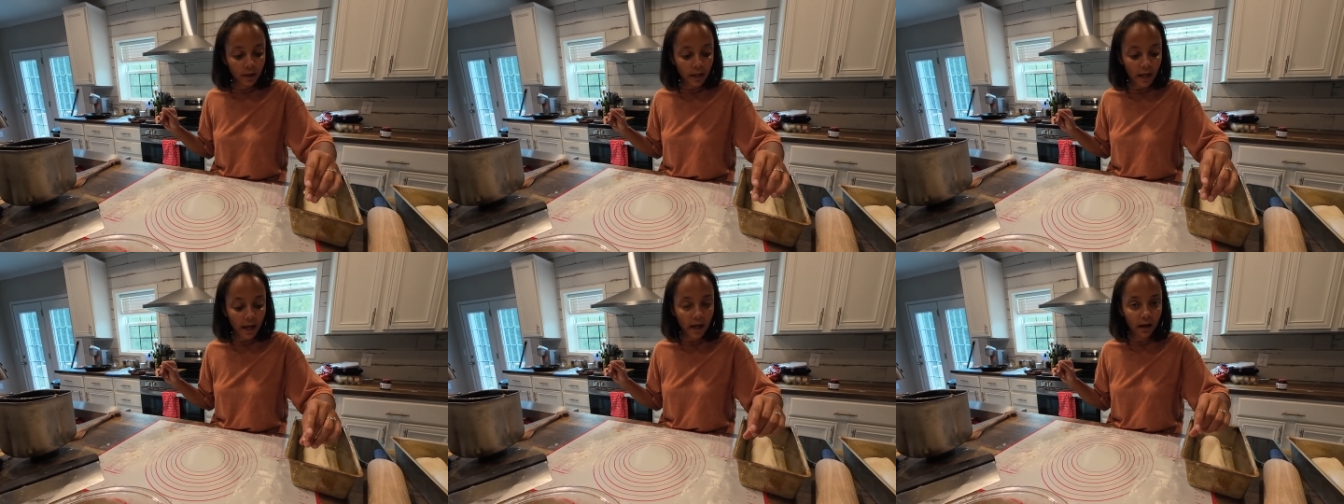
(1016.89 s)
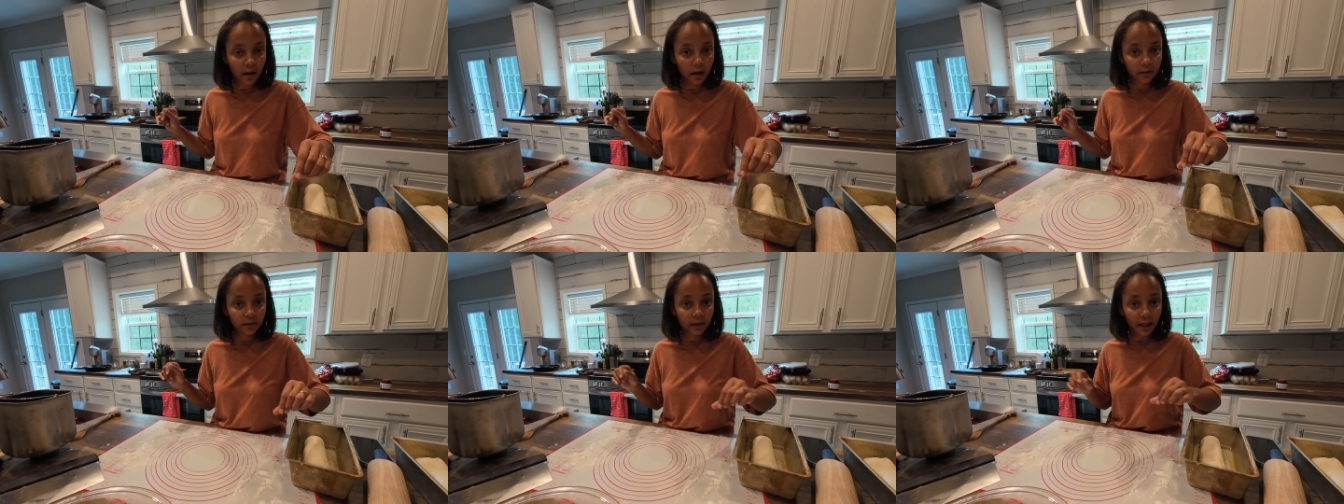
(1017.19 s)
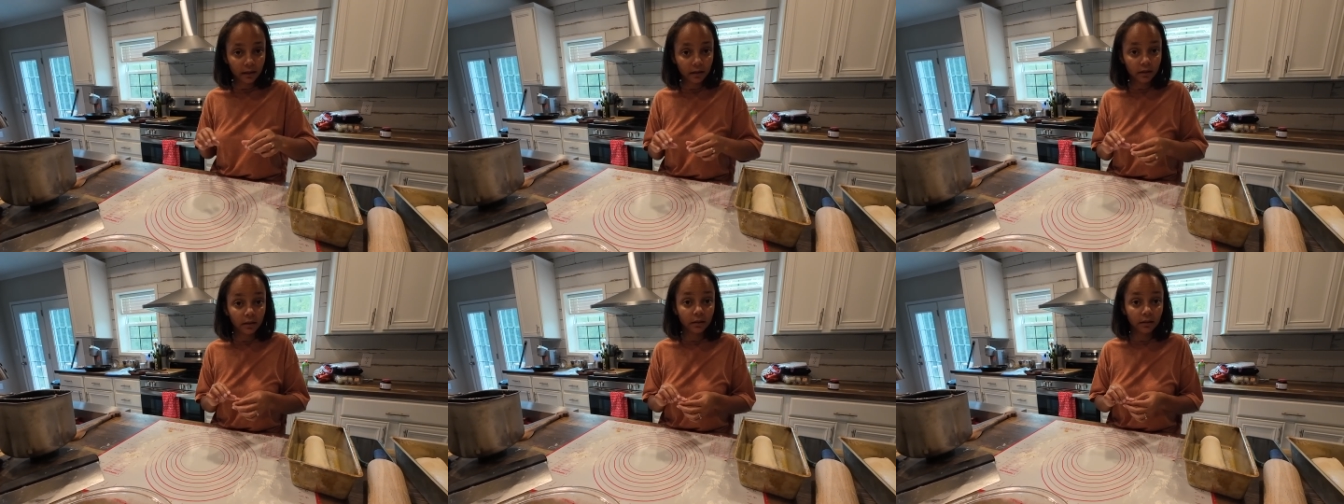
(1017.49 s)
out,
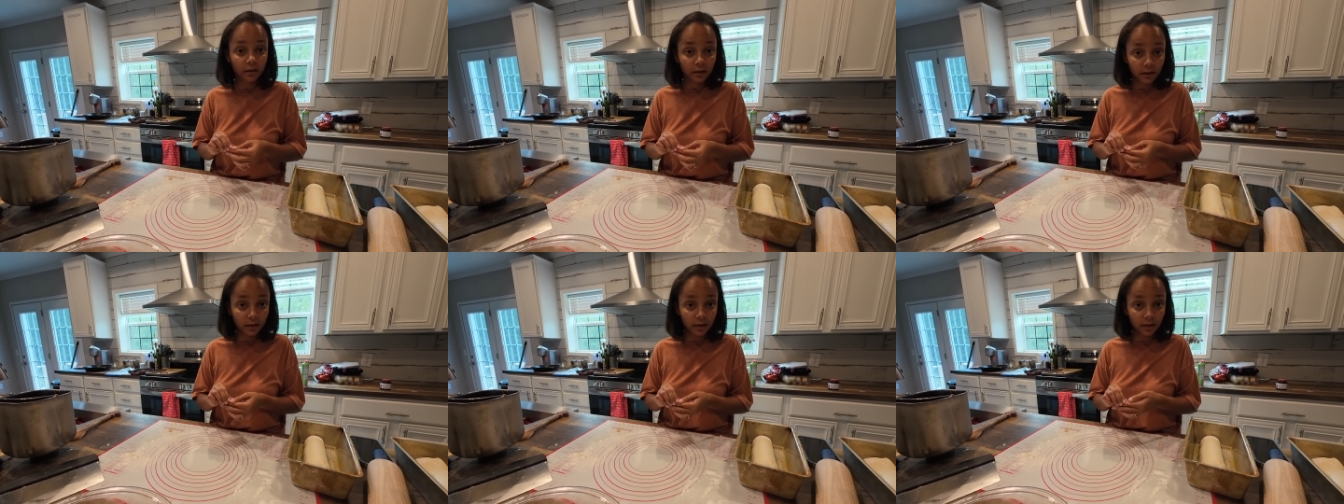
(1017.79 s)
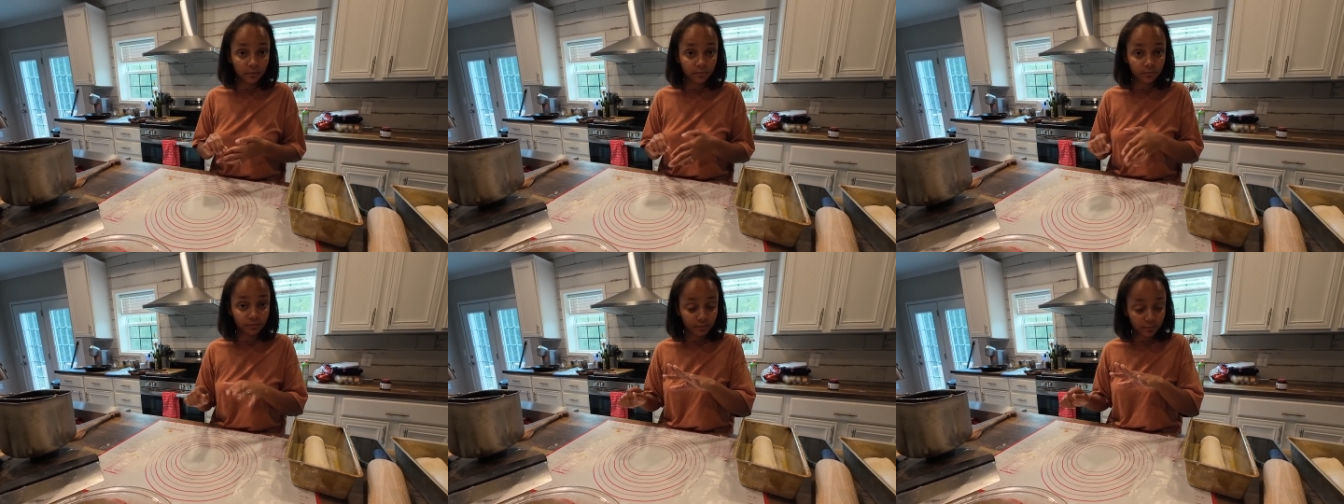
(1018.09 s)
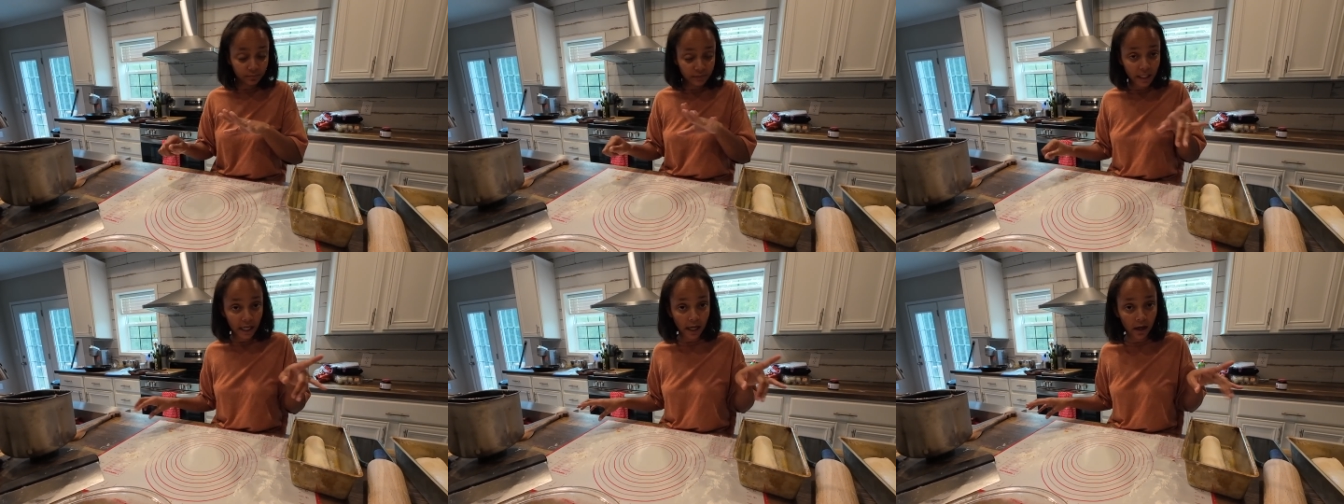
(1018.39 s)
take the
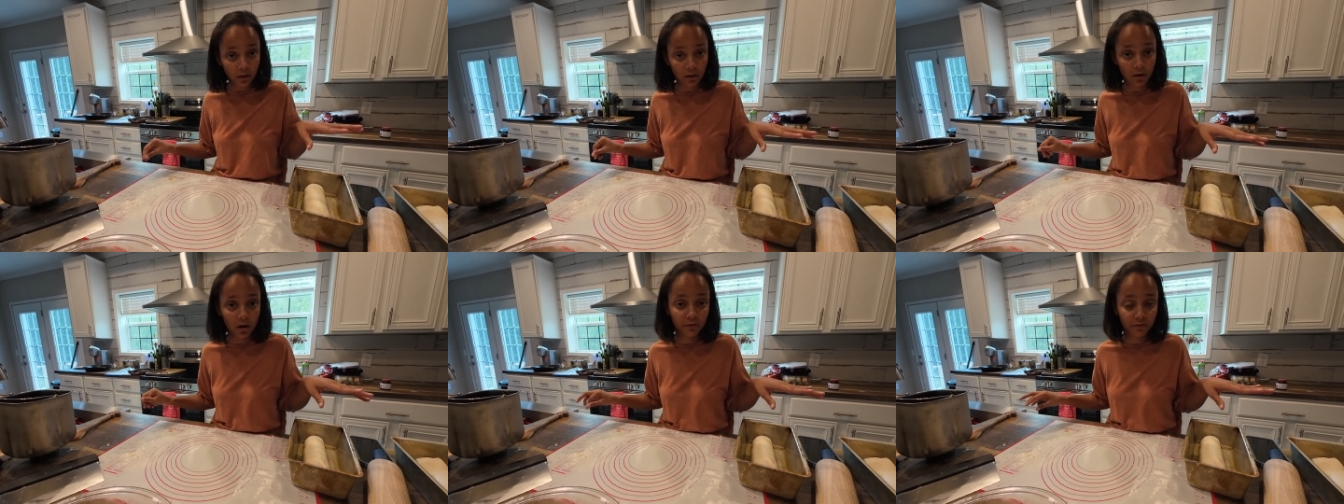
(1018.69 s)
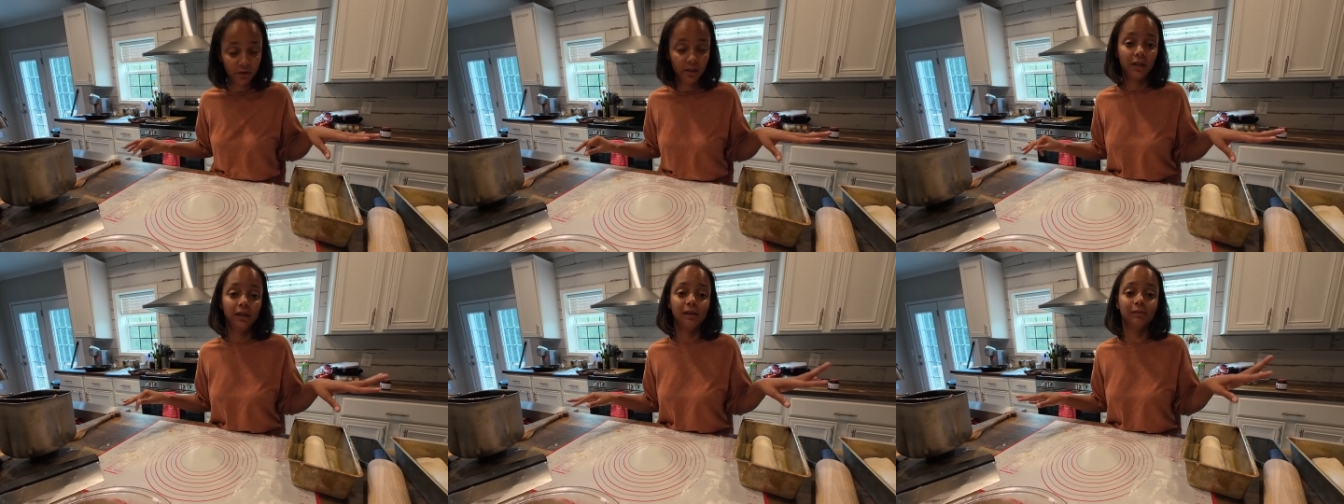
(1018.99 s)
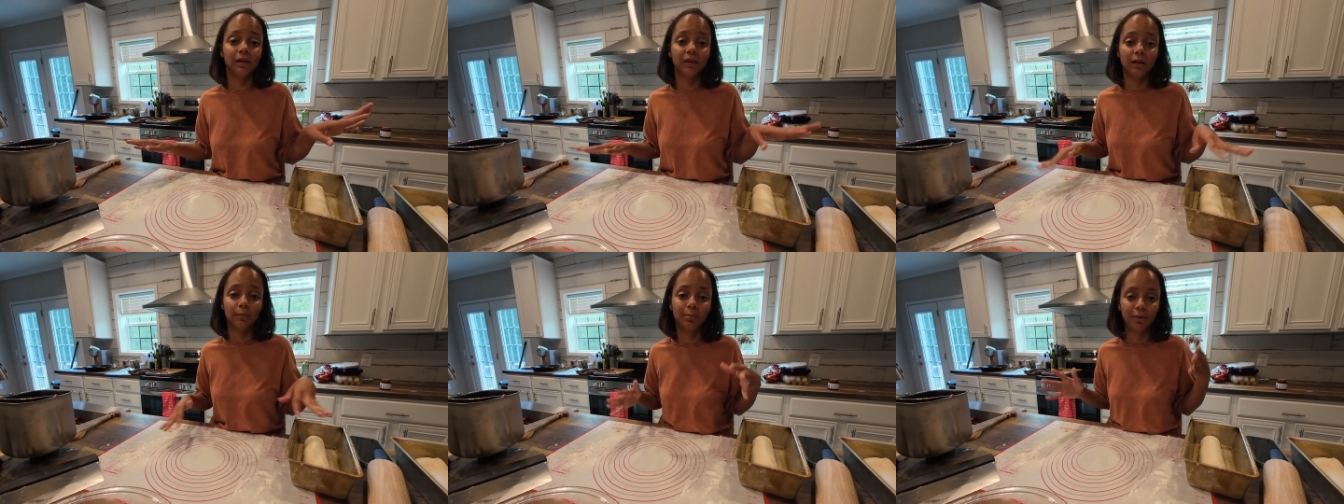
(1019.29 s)
towel off of them,
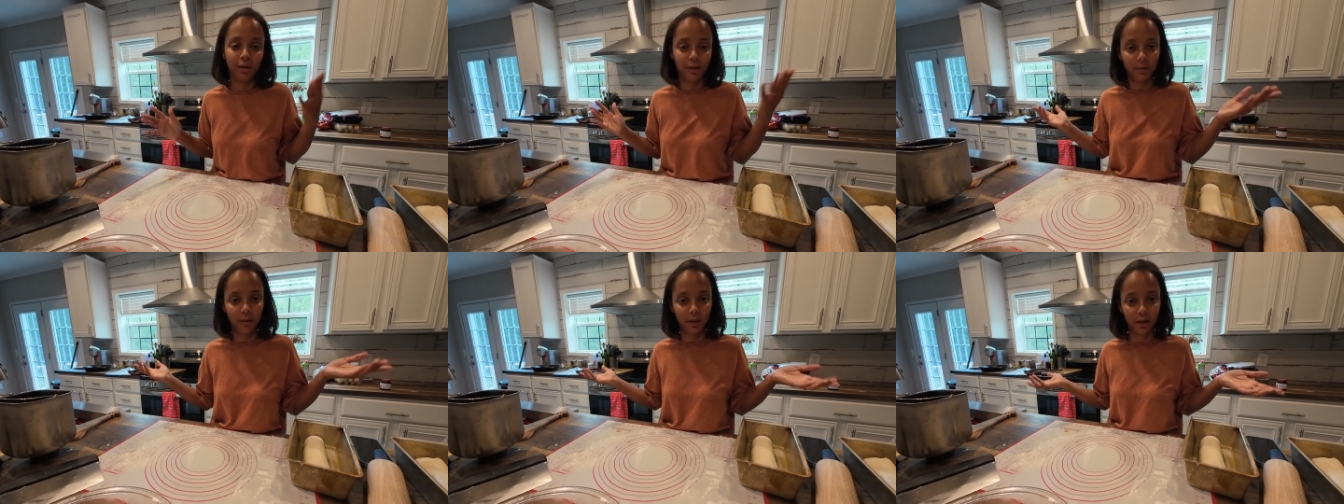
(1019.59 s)
and then put them in